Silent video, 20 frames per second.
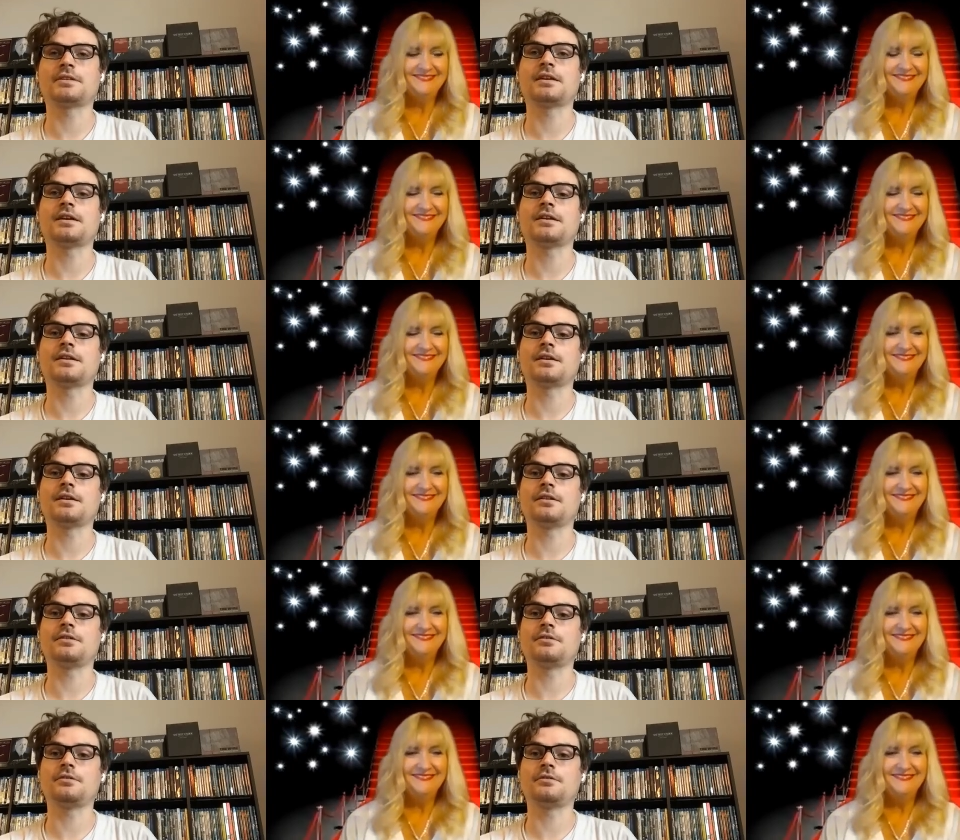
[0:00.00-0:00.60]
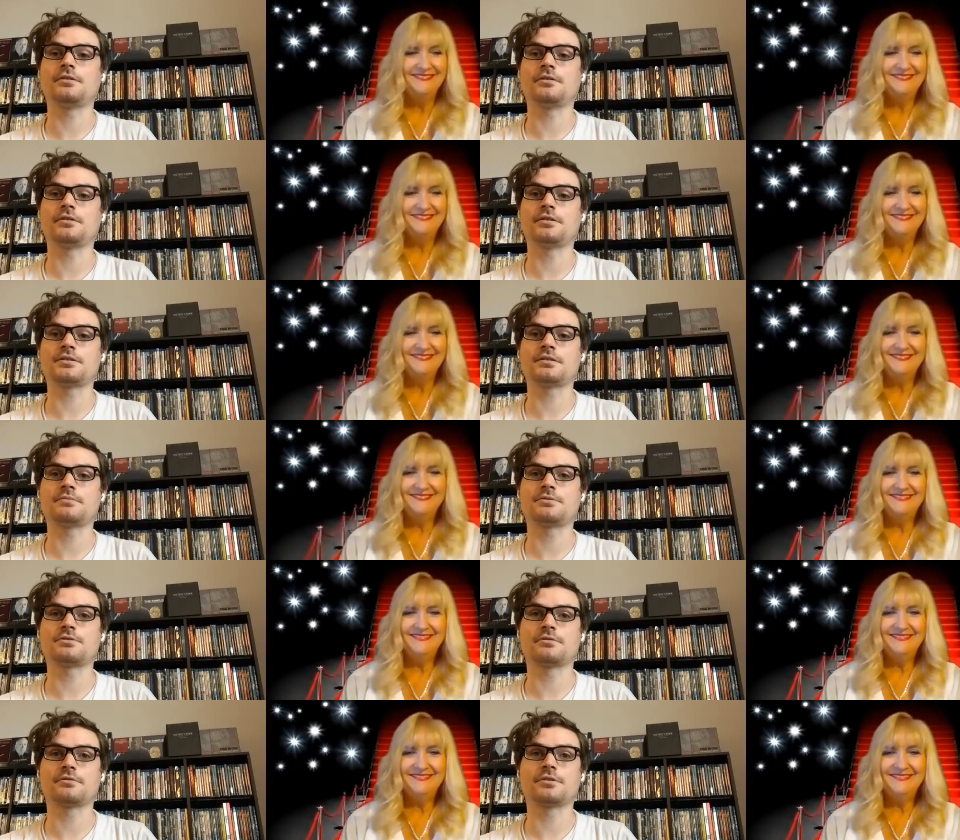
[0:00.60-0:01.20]
Speaker 1: But then again, you go to
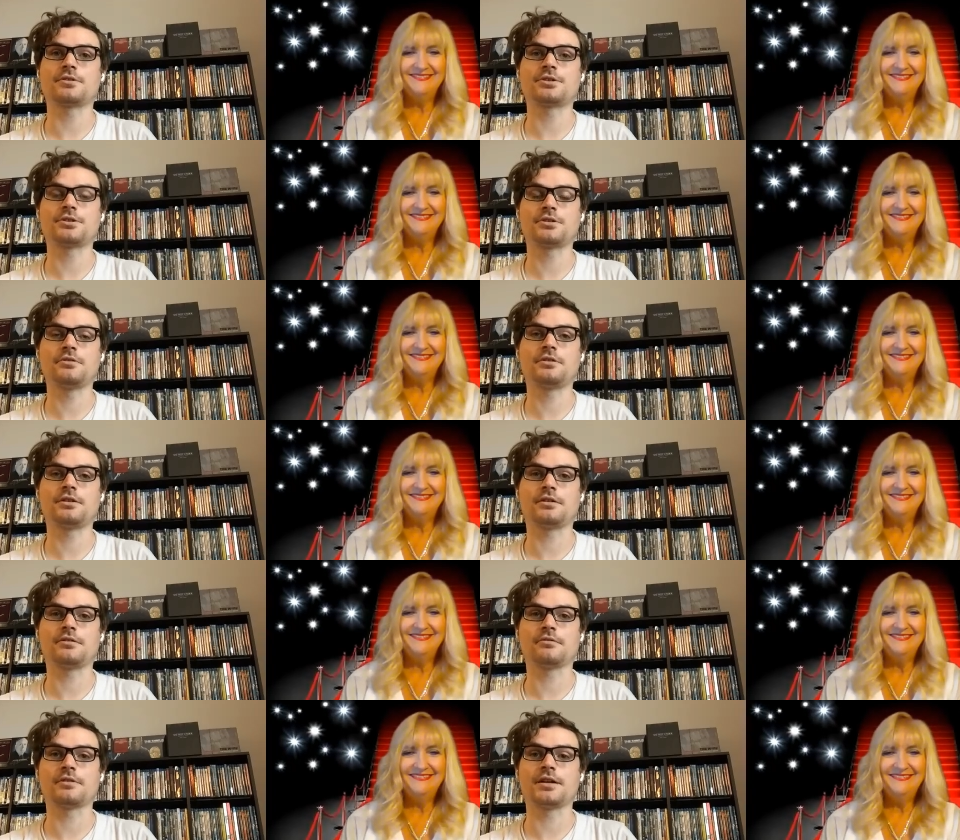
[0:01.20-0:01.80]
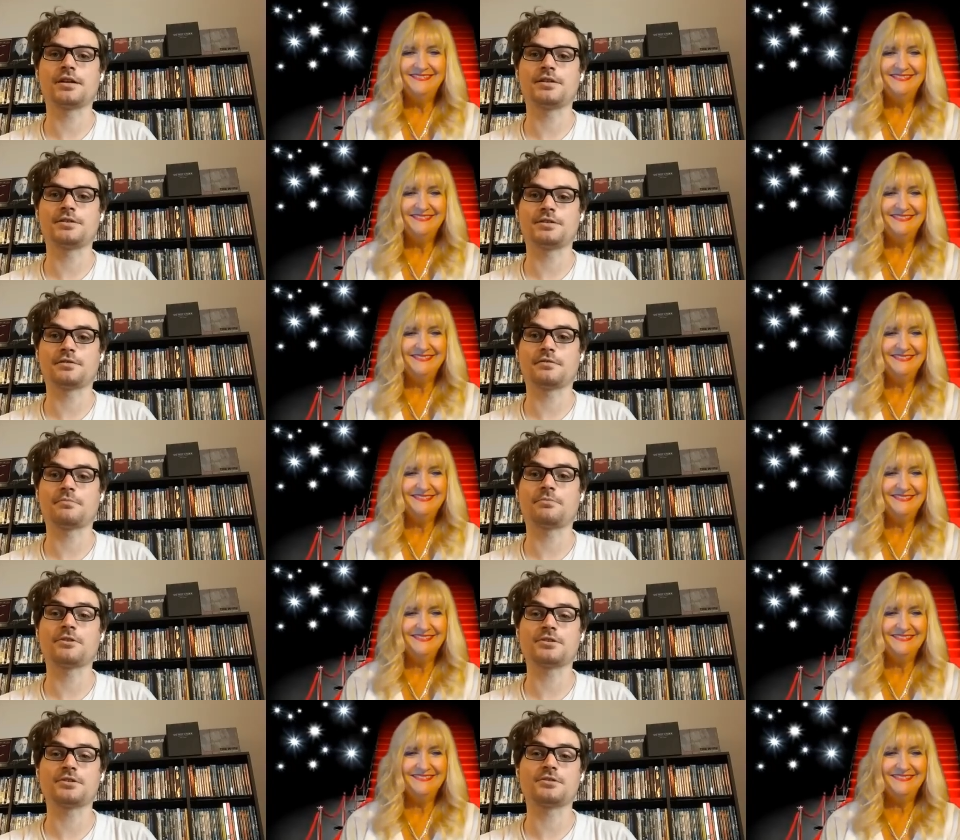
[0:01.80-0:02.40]
some sort of shooting range.
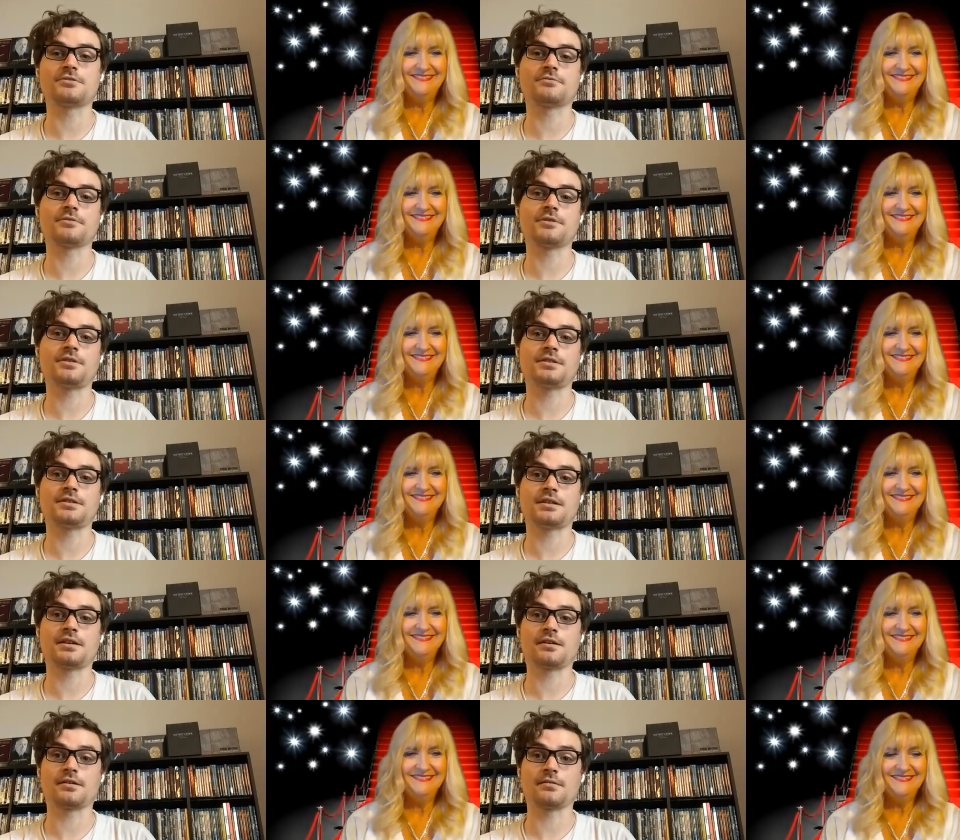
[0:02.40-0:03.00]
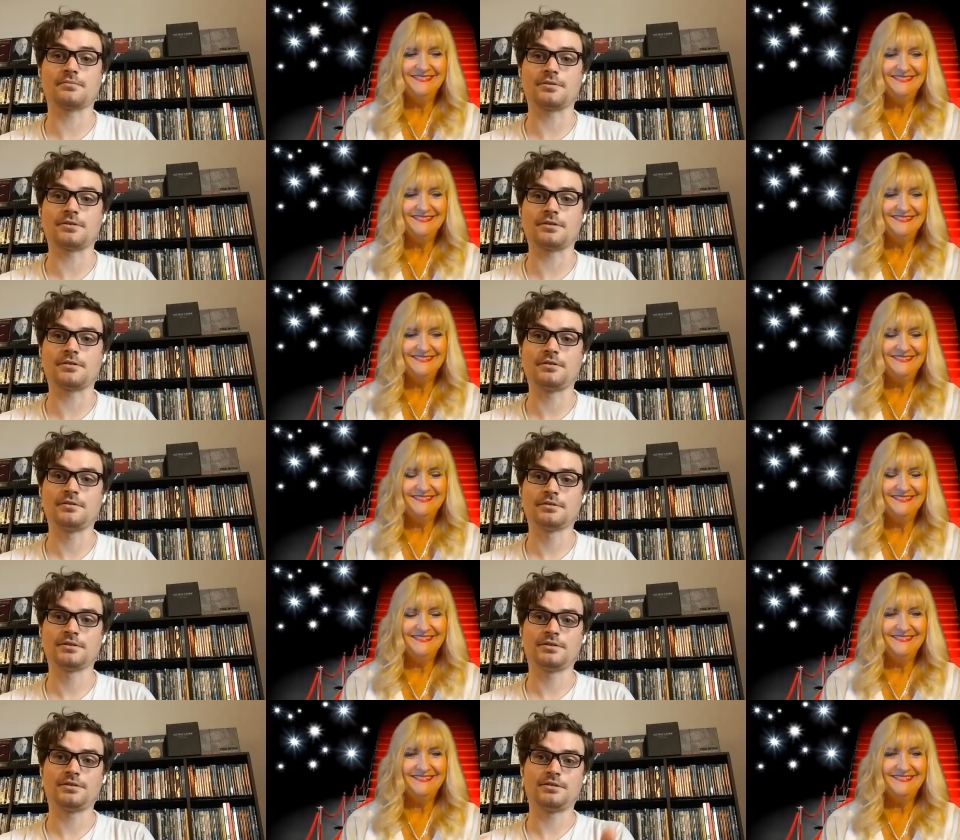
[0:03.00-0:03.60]
If the person's really
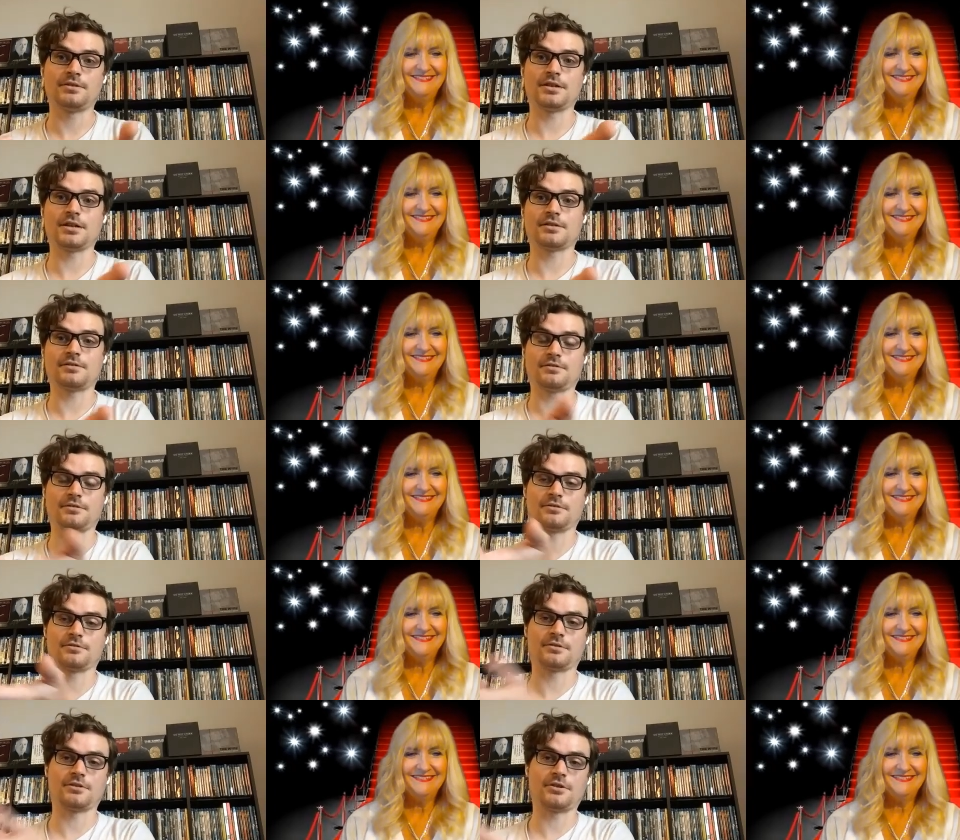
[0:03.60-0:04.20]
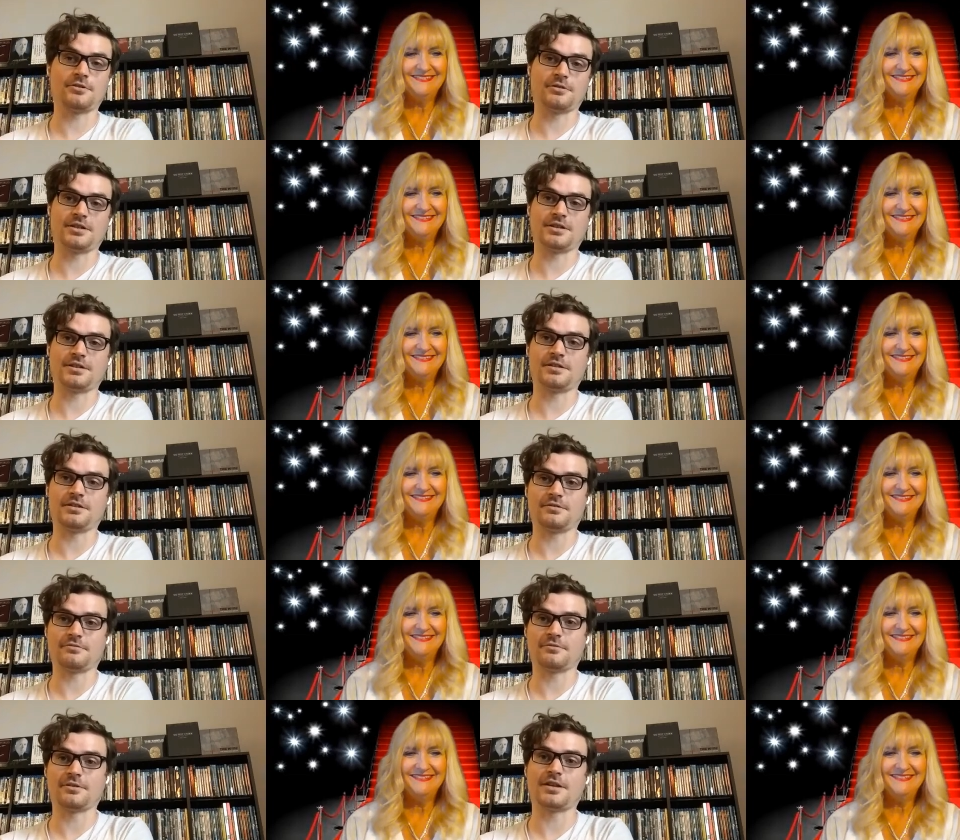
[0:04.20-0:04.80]
terrible, you got you're
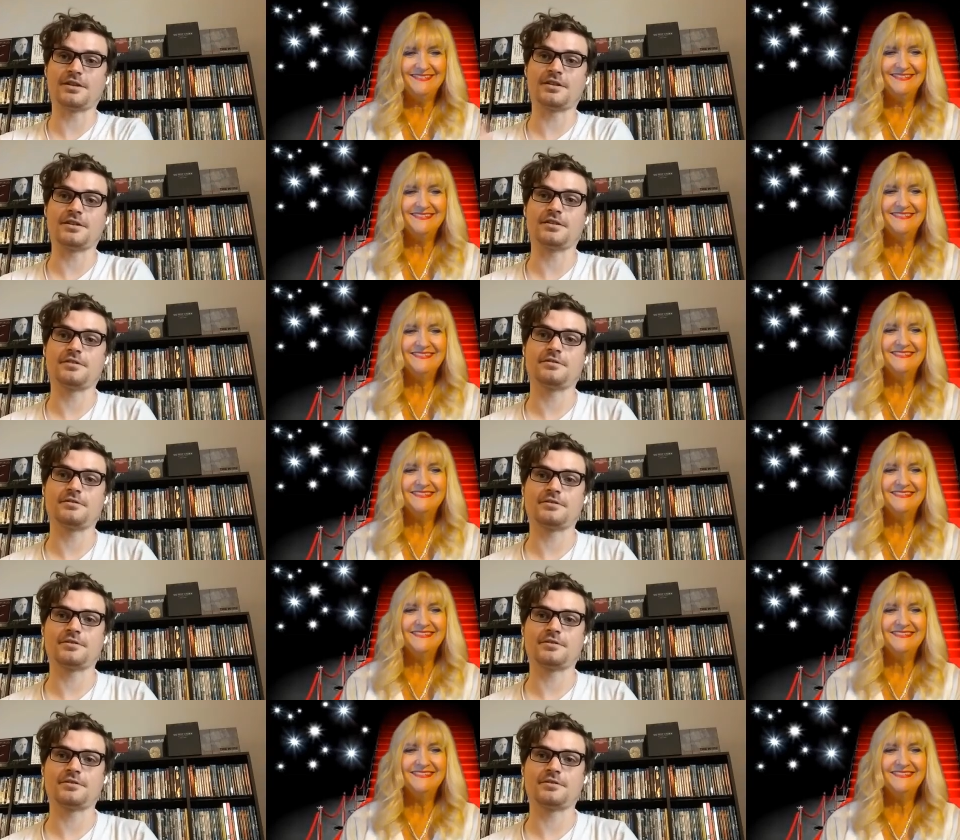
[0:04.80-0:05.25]
loaded and ready.